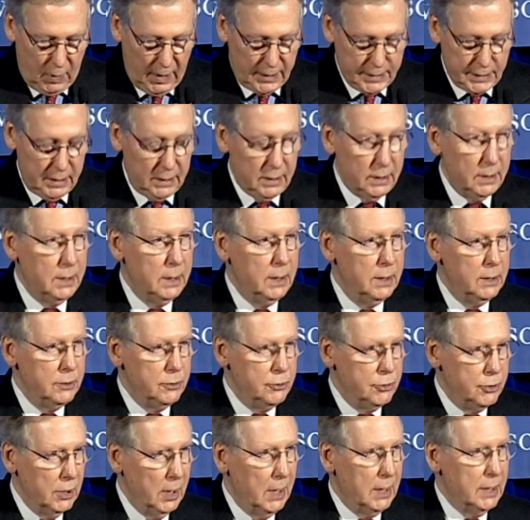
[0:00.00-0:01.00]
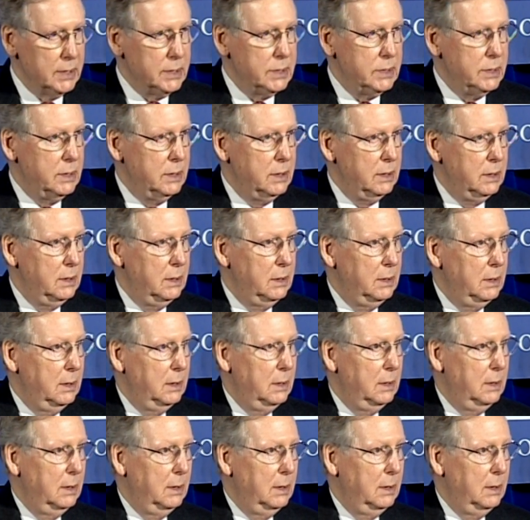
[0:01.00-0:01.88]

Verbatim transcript: This wasn't just